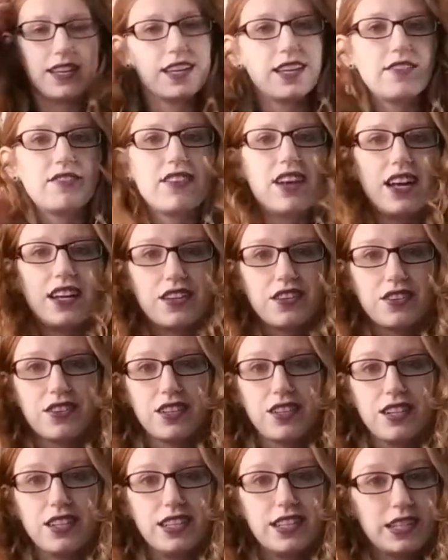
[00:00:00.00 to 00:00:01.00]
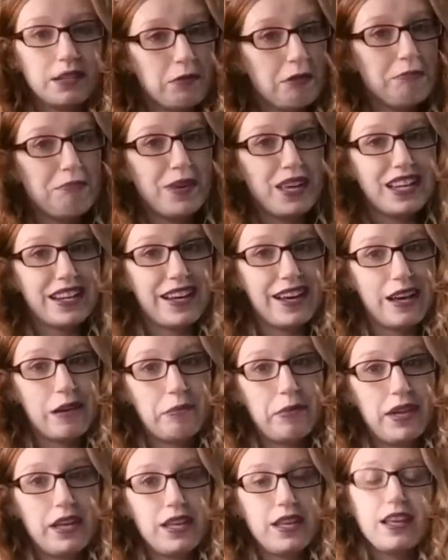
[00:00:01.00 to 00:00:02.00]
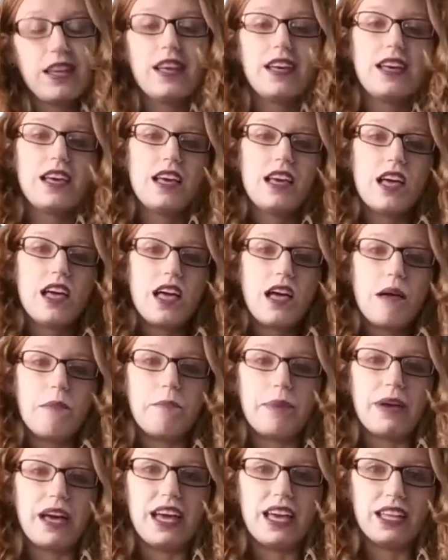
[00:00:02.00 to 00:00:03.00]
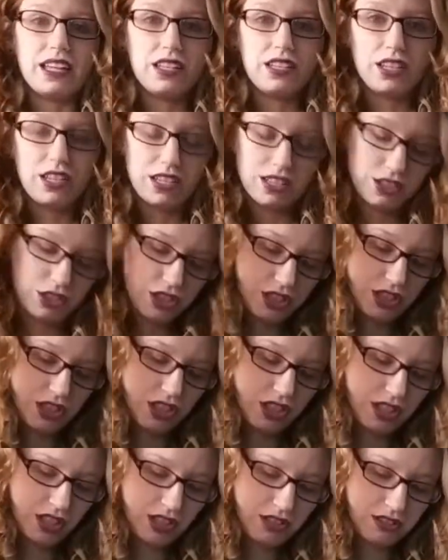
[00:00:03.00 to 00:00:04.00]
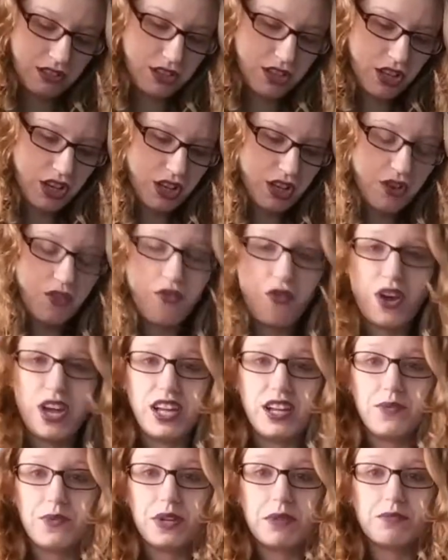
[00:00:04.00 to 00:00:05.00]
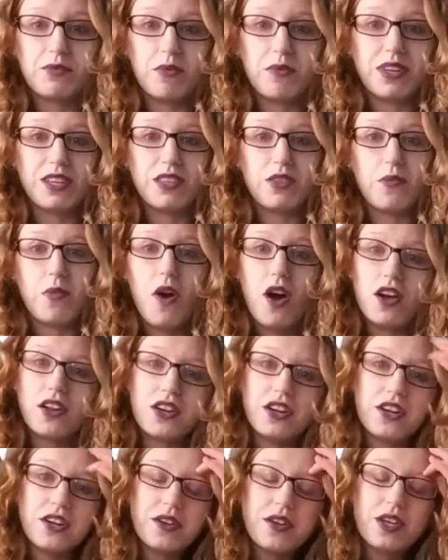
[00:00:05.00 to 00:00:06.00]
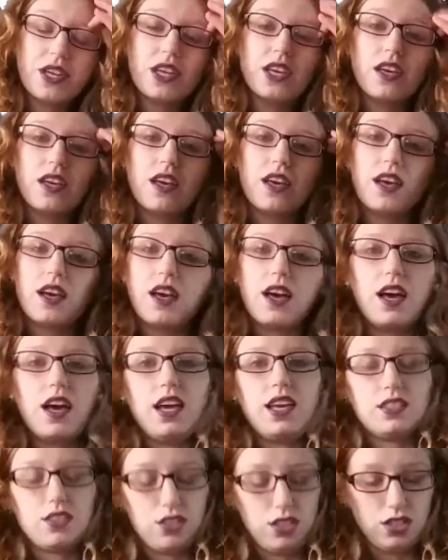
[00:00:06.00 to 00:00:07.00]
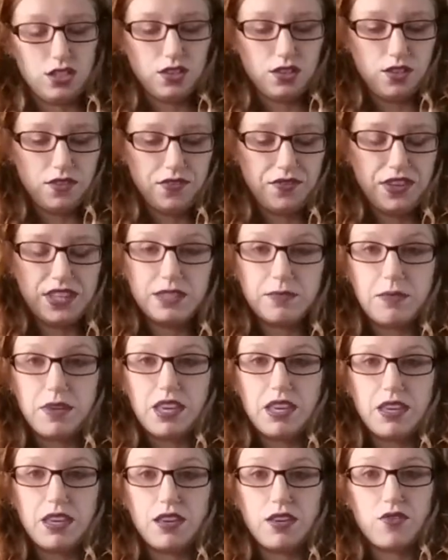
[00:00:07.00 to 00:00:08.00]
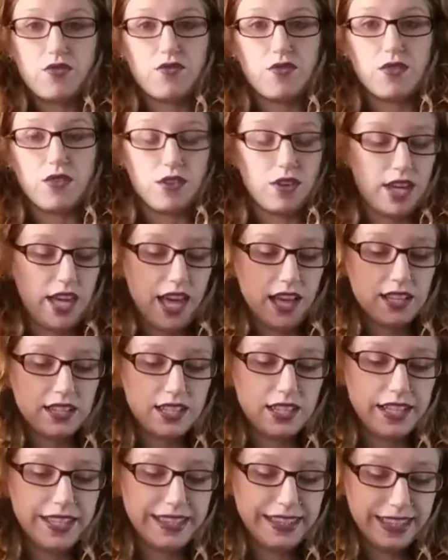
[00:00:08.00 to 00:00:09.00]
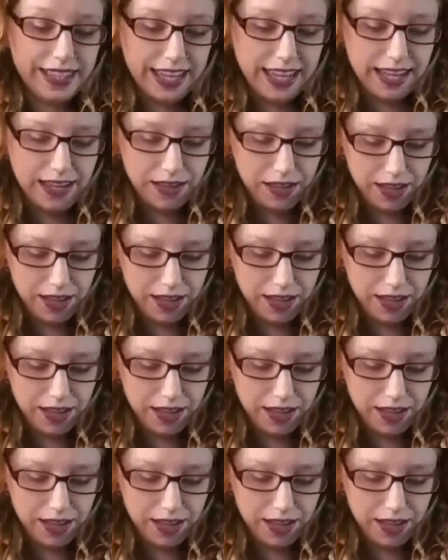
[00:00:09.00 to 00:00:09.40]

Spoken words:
I've gotten her a little bit beat up, but she still looks great when I'm swimming in the water. Still fits me excellently.